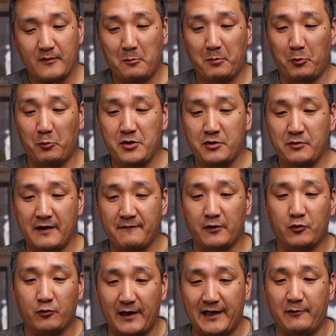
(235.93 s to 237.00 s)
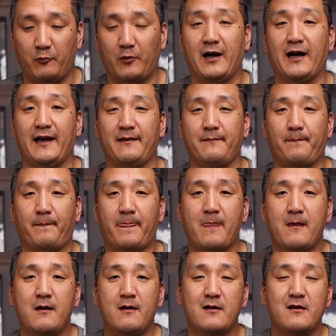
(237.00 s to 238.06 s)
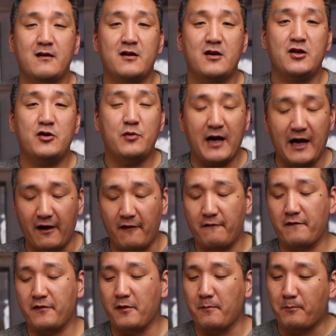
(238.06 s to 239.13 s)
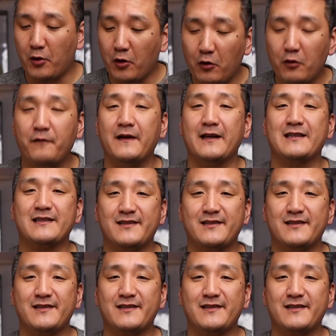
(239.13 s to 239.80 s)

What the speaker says: But when you have a great wine, you have the perfect